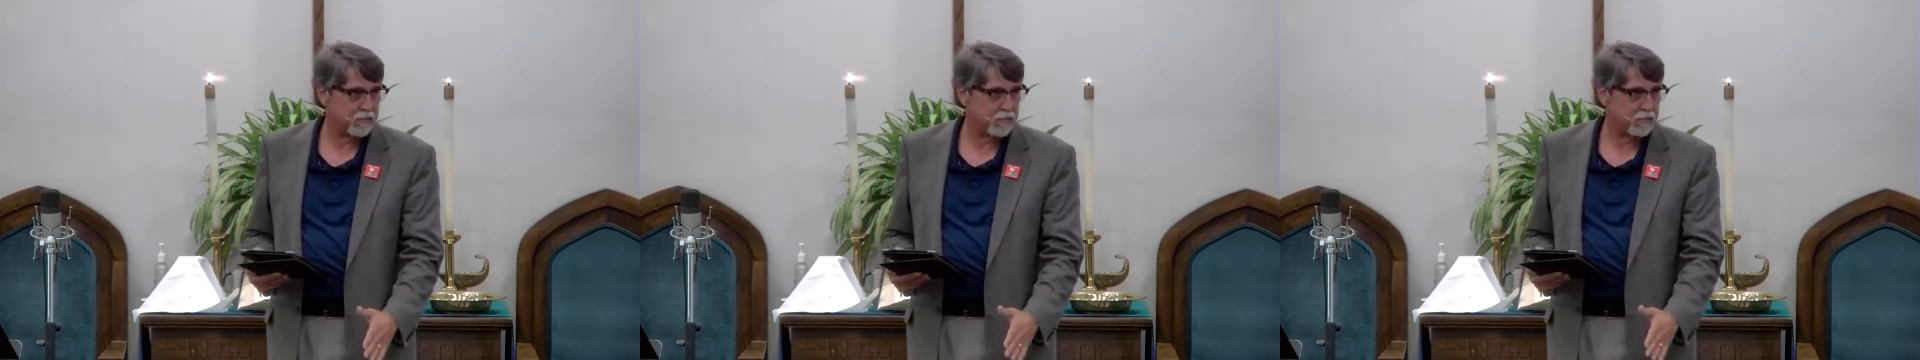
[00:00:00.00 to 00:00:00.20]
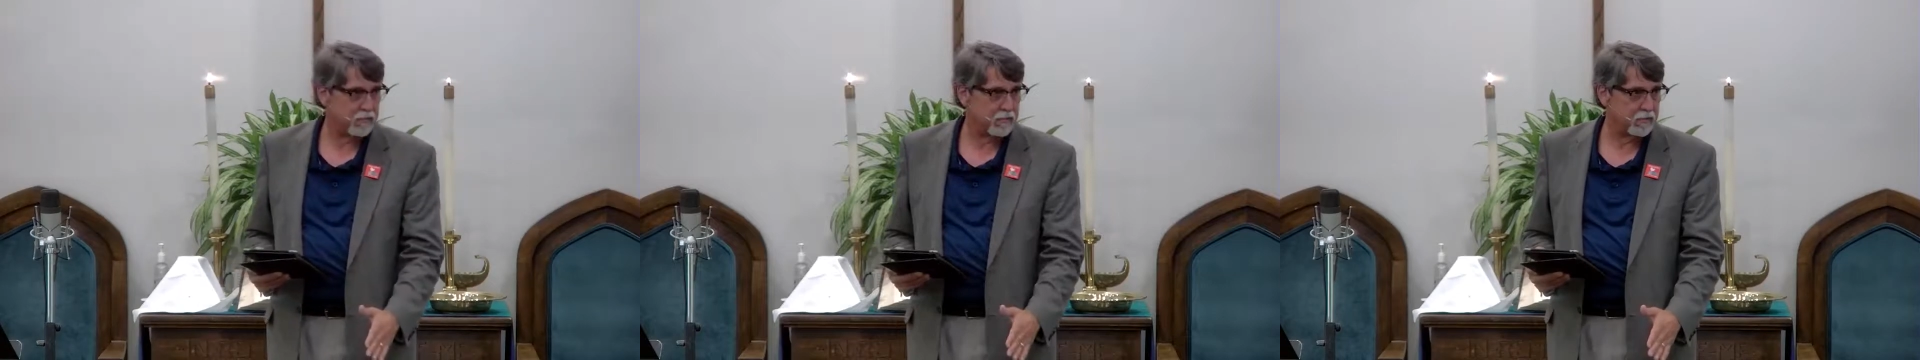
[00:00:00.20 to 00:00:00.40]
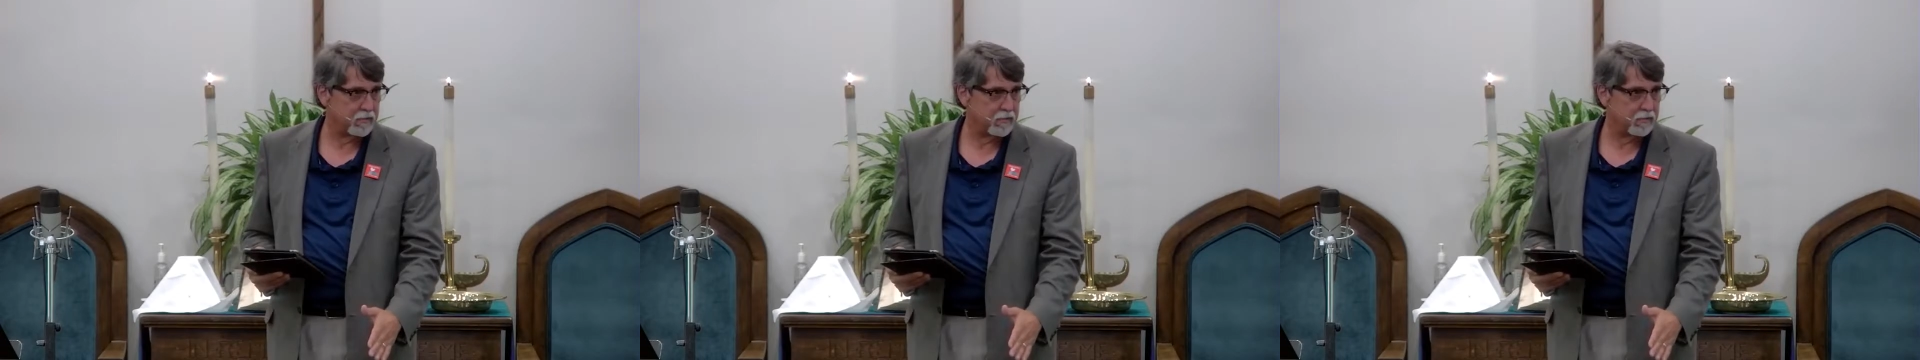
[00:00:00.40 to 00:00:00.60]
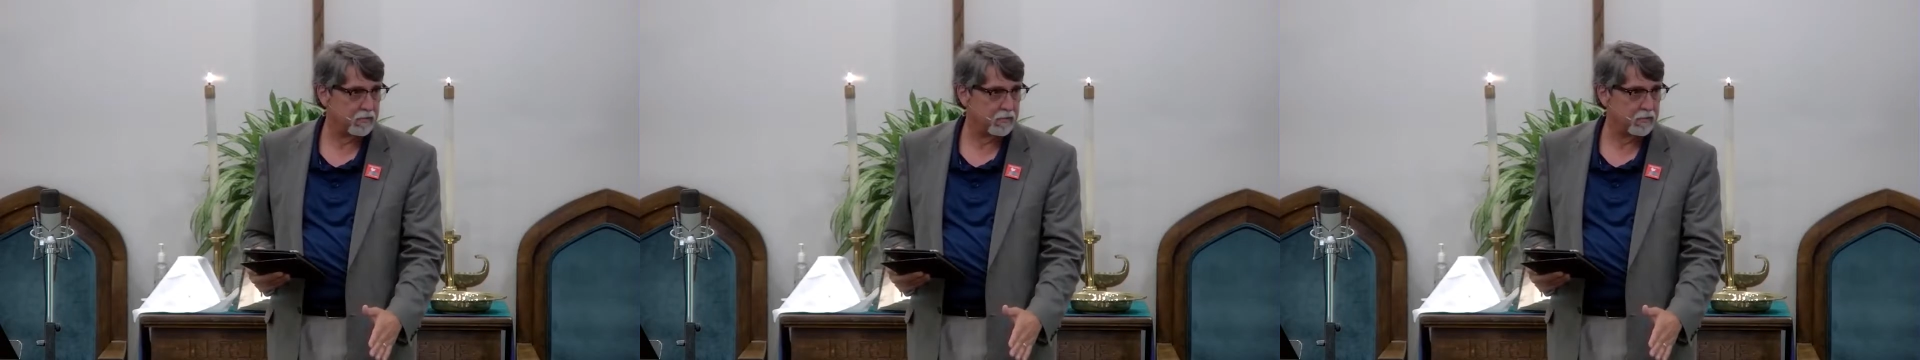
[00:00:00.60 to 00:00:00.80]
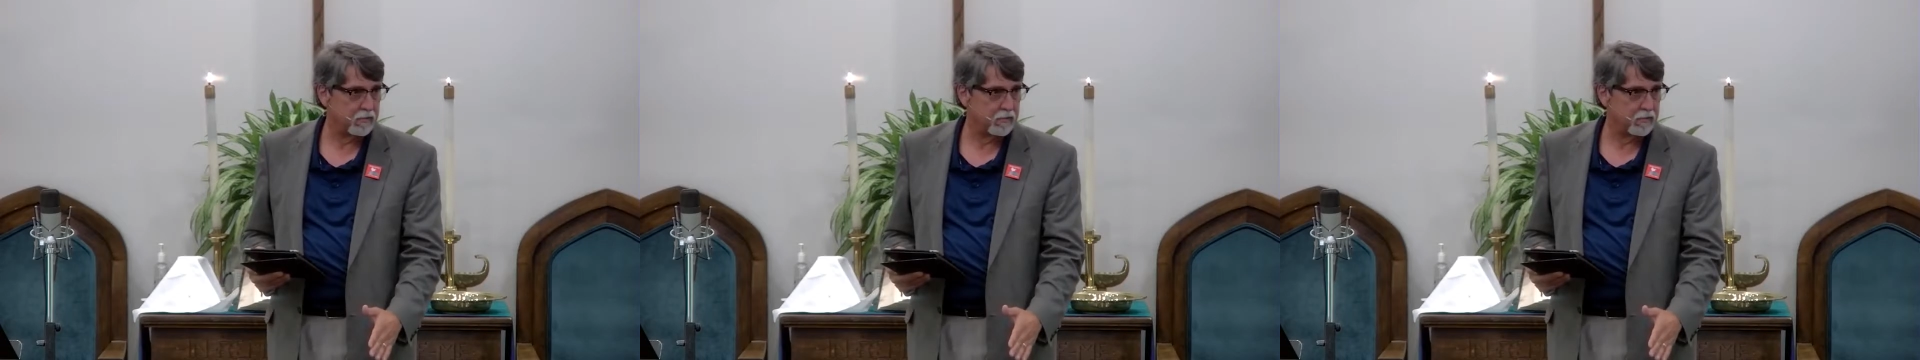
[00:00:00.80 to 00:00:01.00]

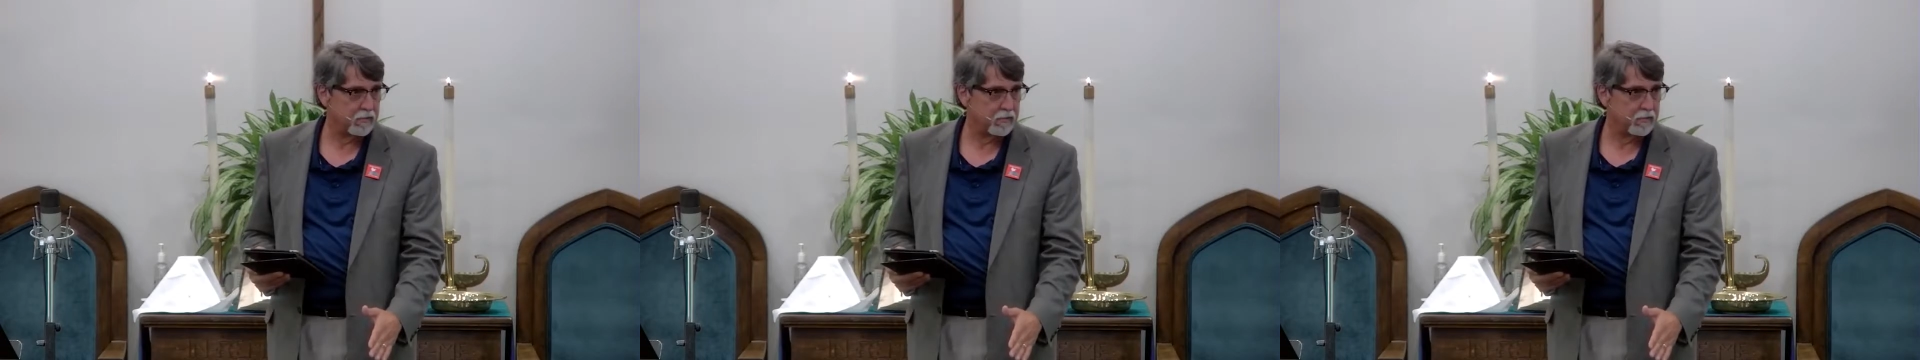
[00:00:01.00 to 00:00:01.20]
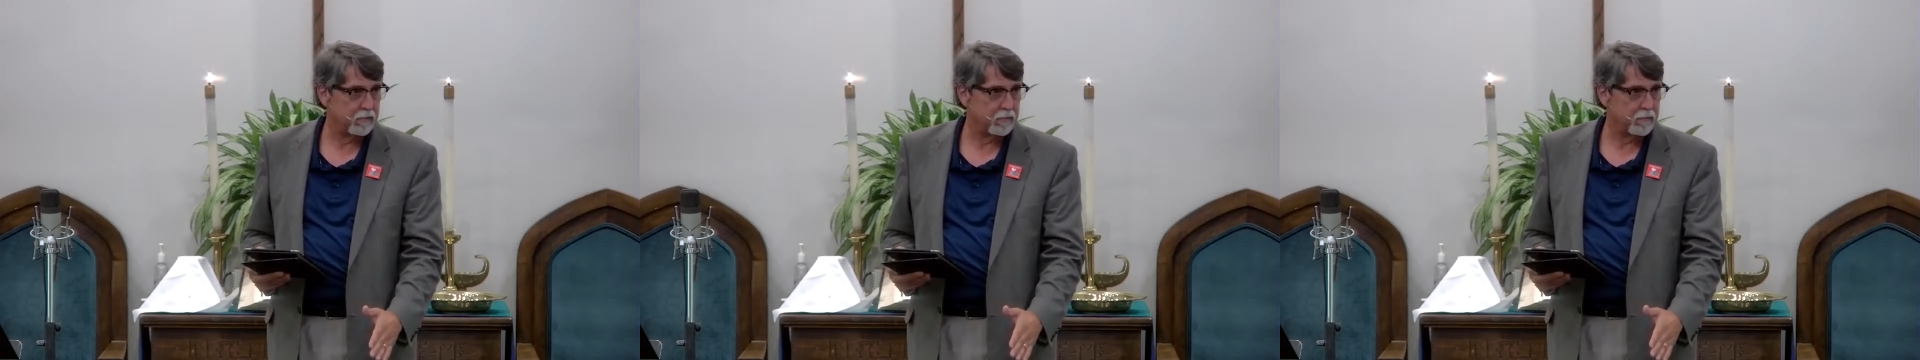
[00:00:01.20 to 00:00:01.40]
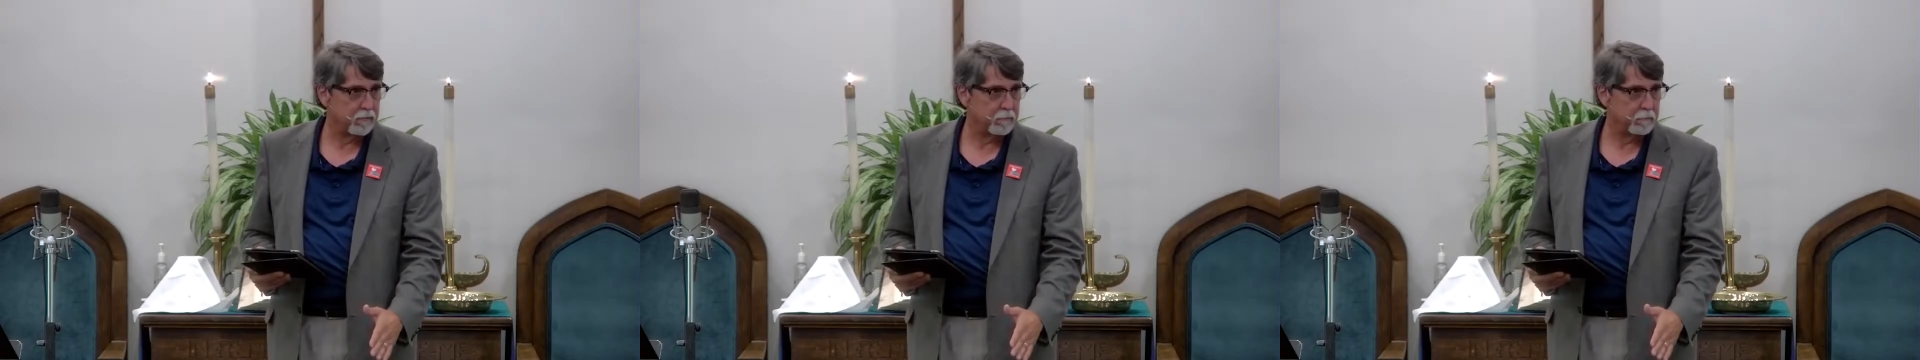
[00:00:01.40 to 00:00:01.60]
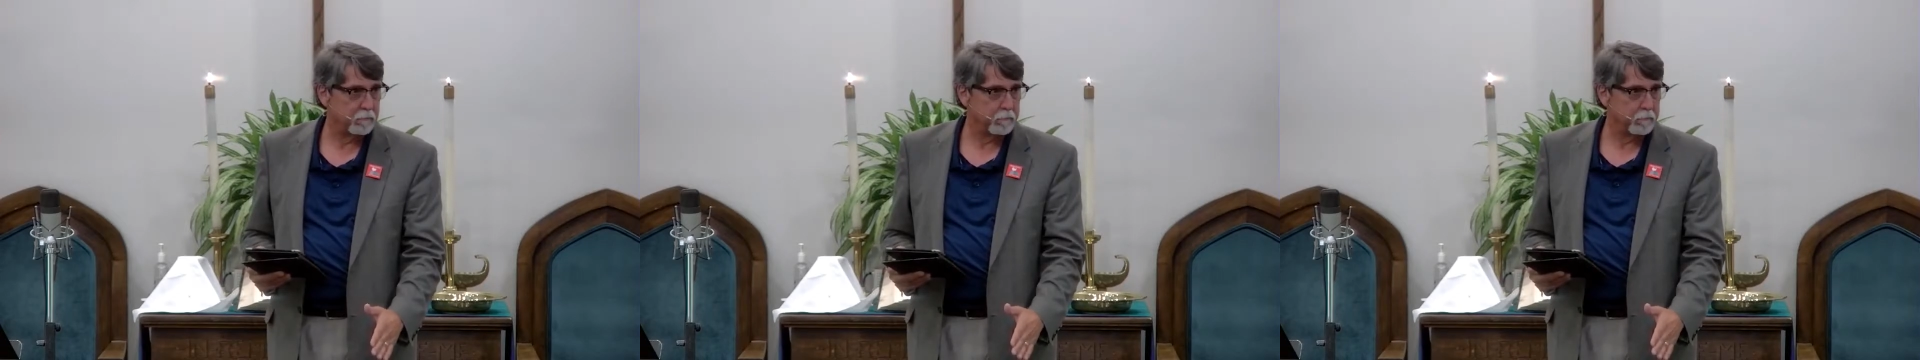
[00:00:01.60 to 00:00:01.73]
No one is speaking in this clip.